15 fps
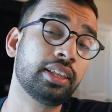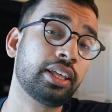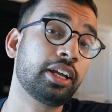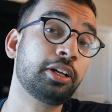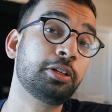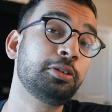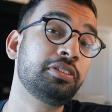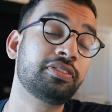they
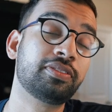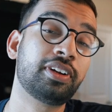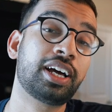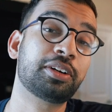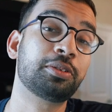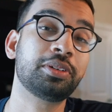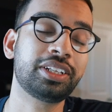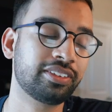include
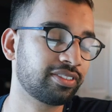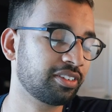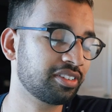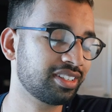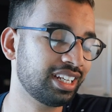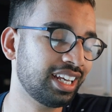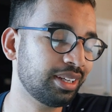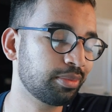not only
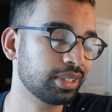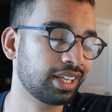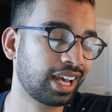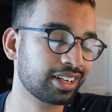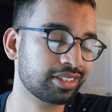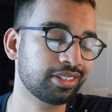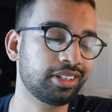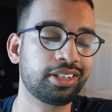First Aid, but they
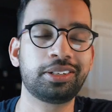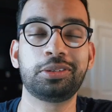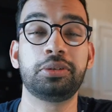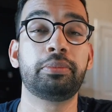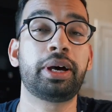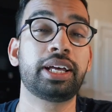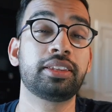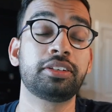actually
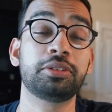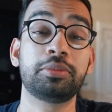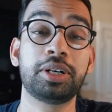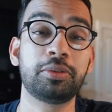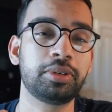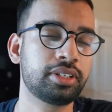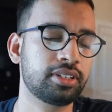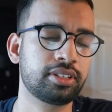include
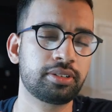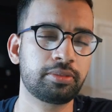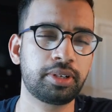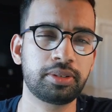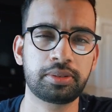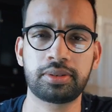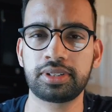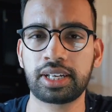Pathoma, which is a
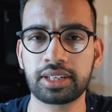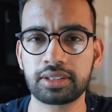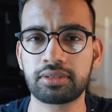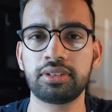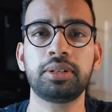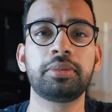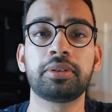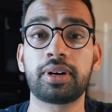resource I
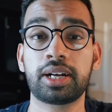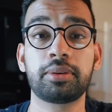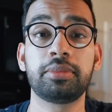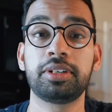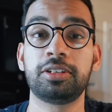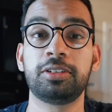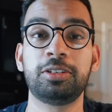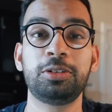extremely
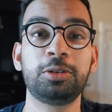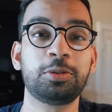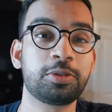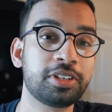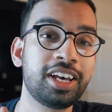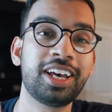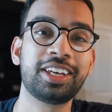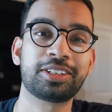recommend you
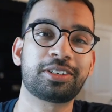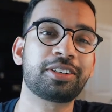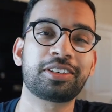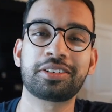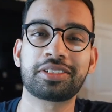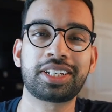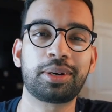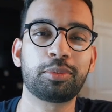use during
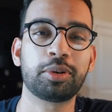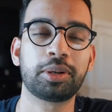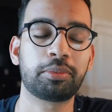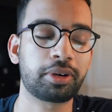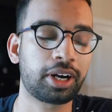your step one